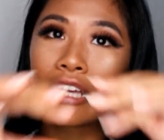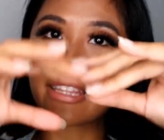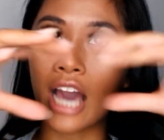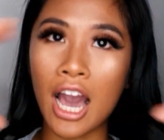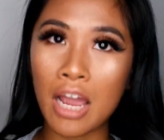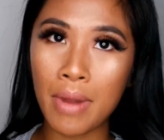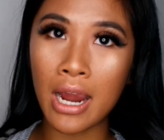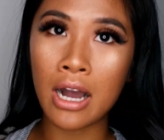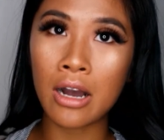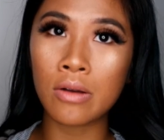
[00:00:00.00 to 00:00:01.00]
The
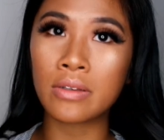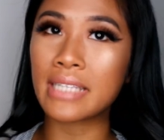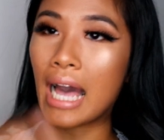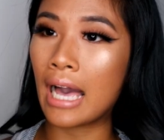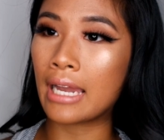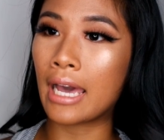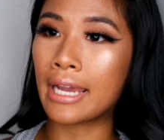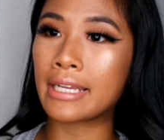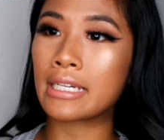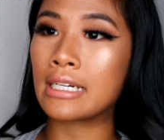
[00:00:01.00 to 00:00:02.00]
eyebrows, the
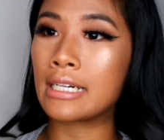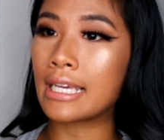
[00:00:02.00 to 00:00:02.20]
eyeliner,